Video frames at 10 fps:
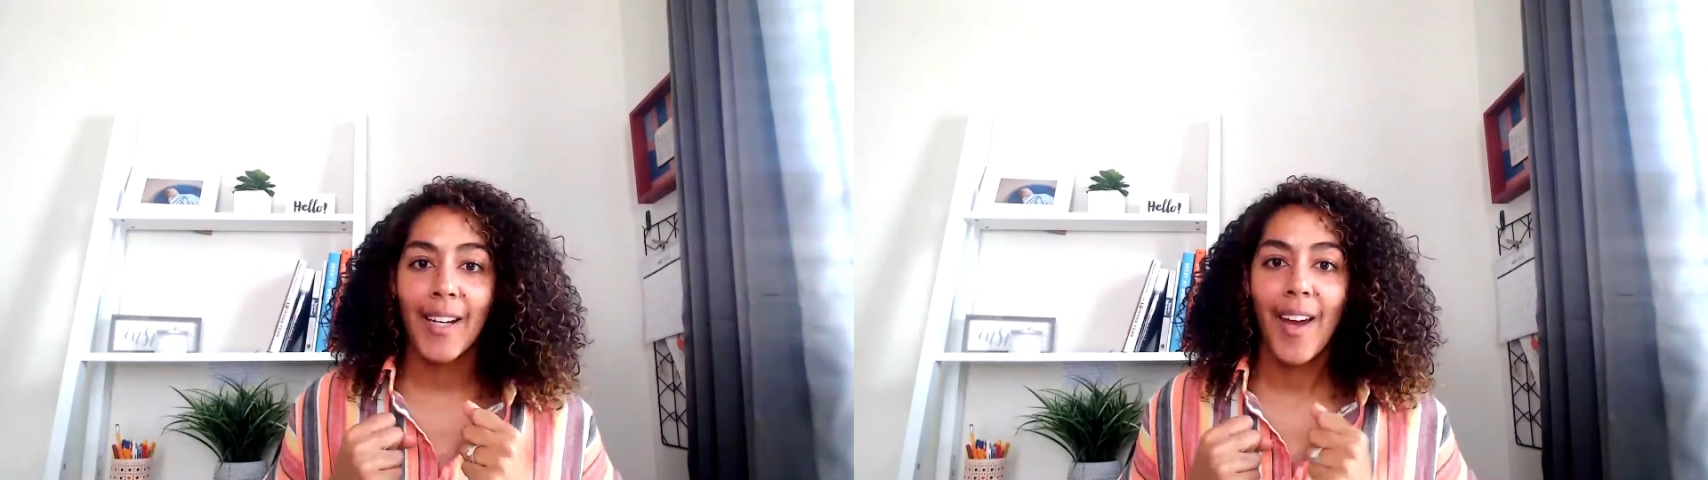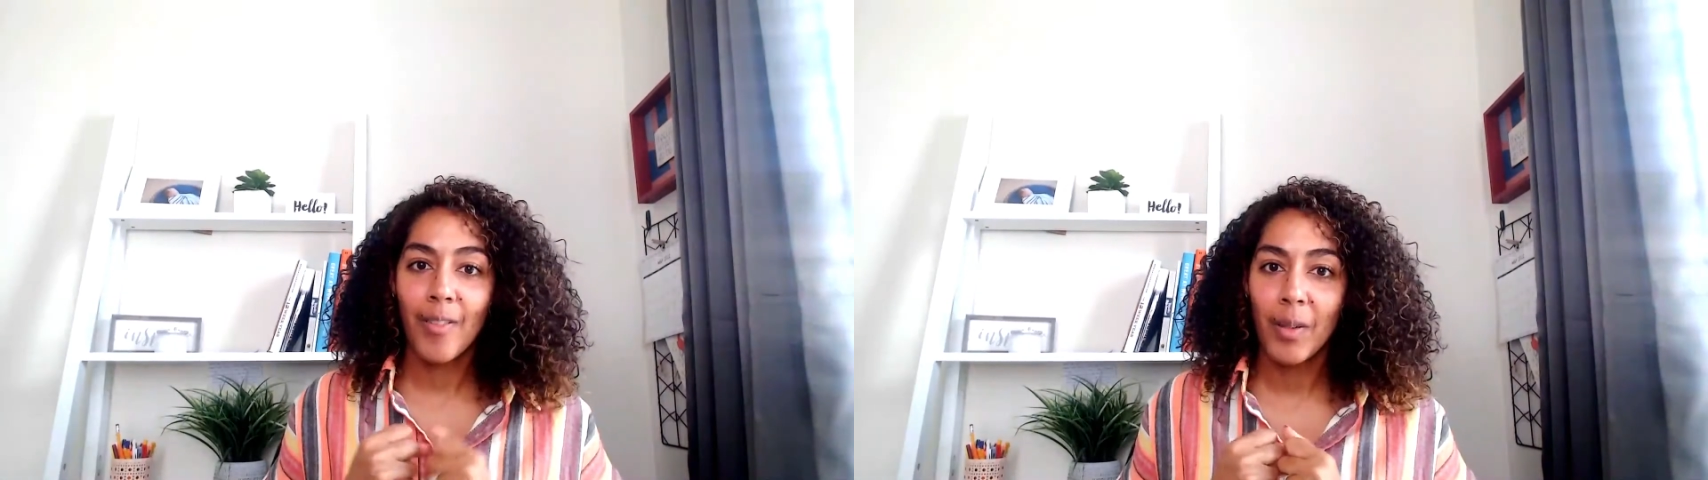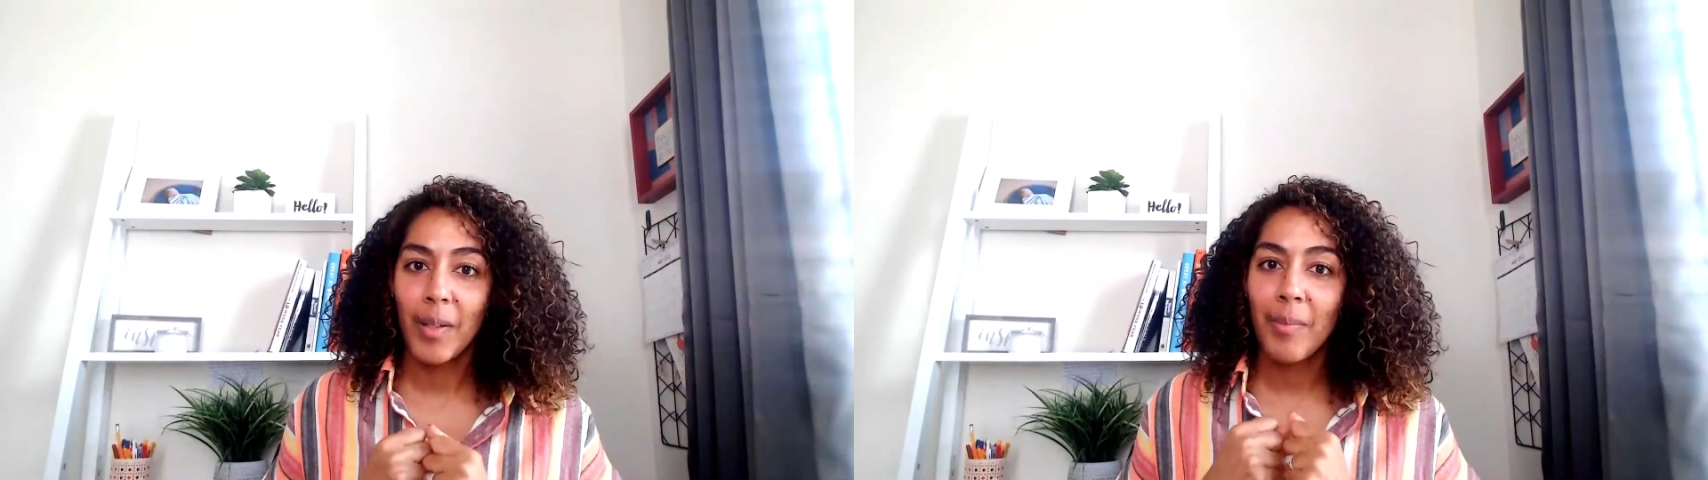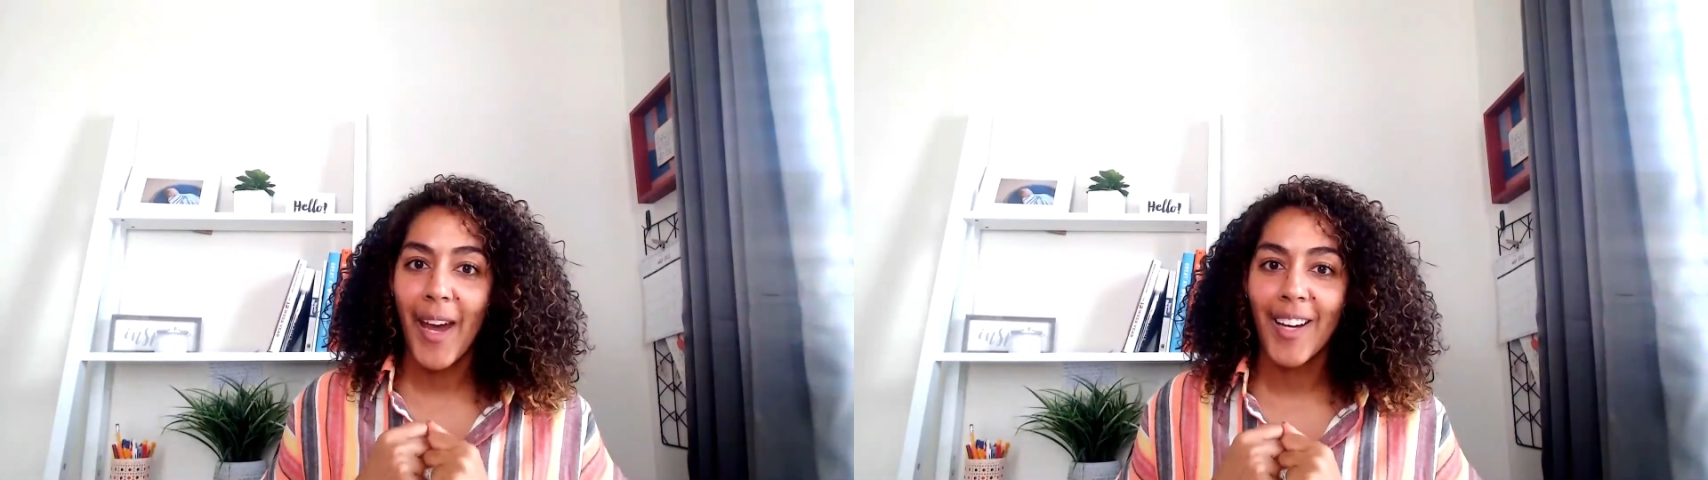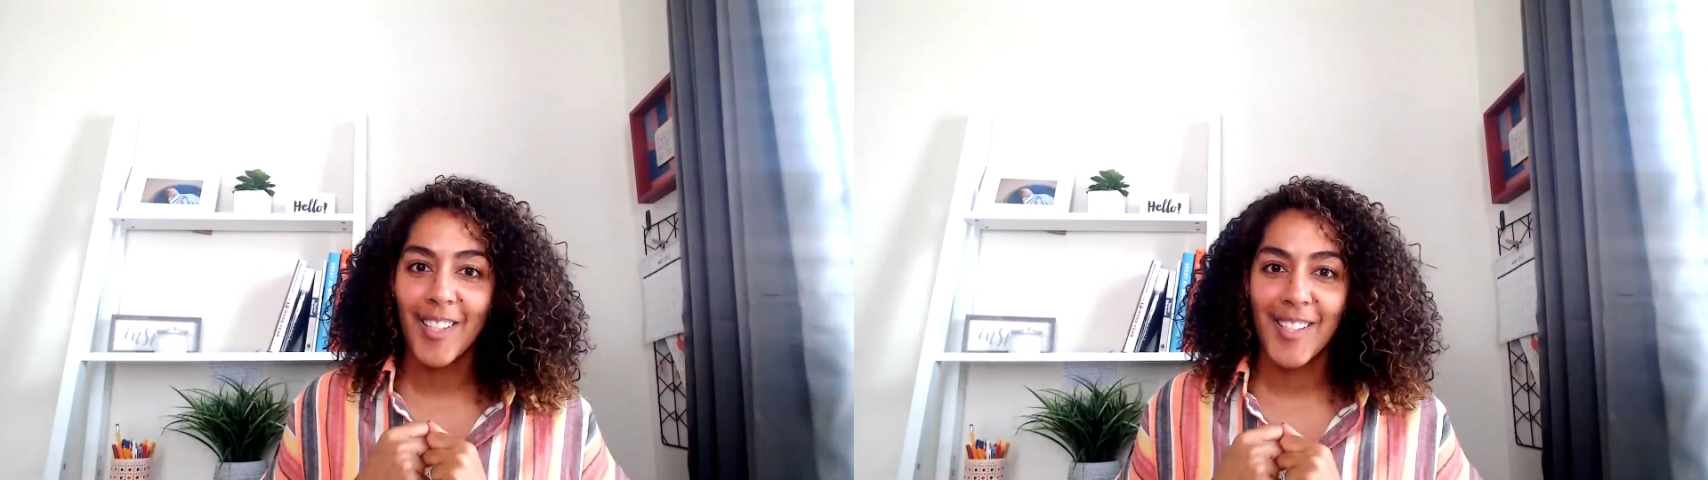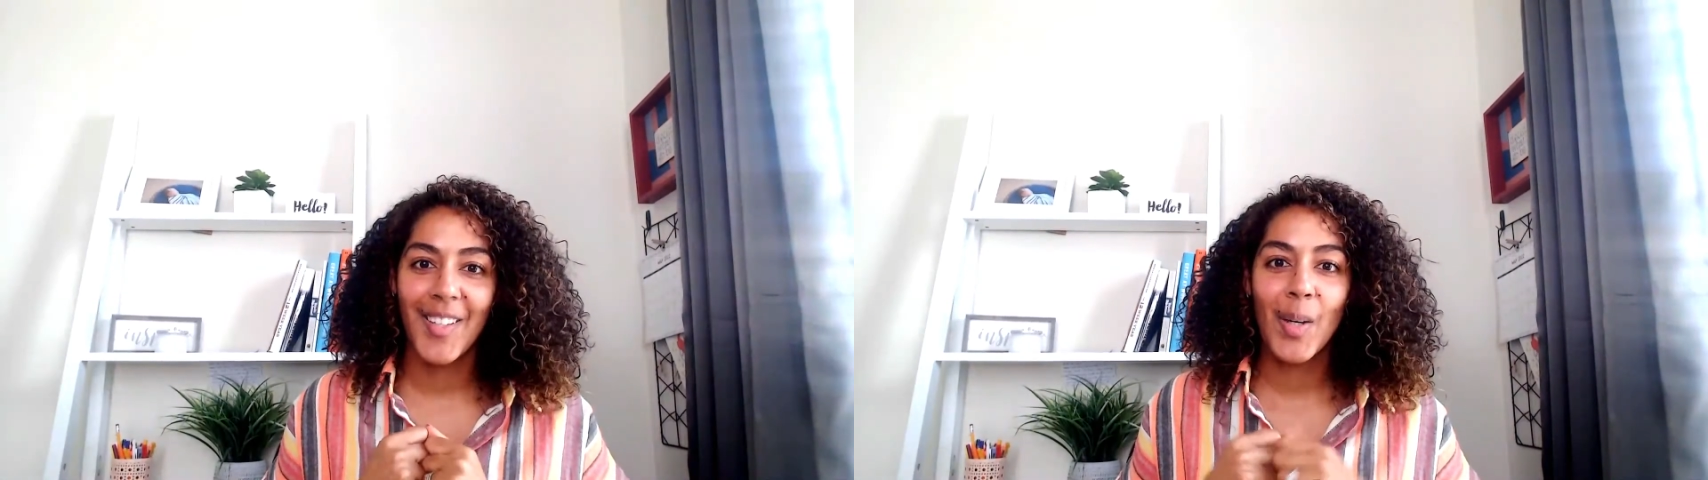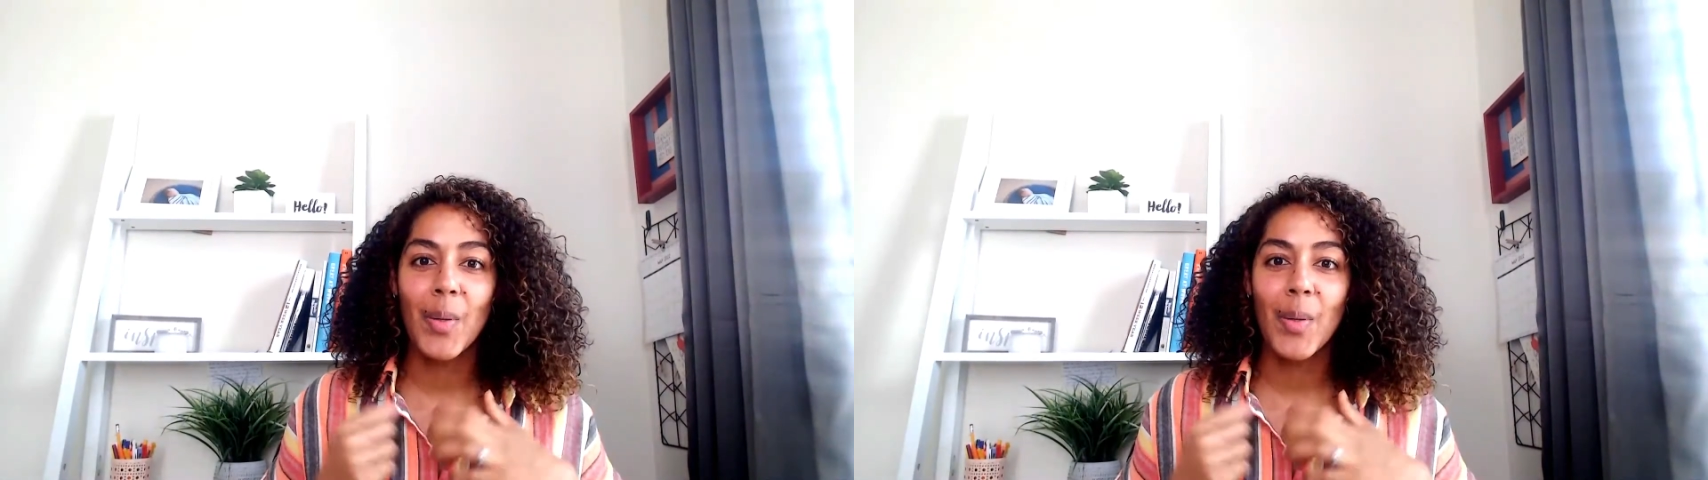everyone back to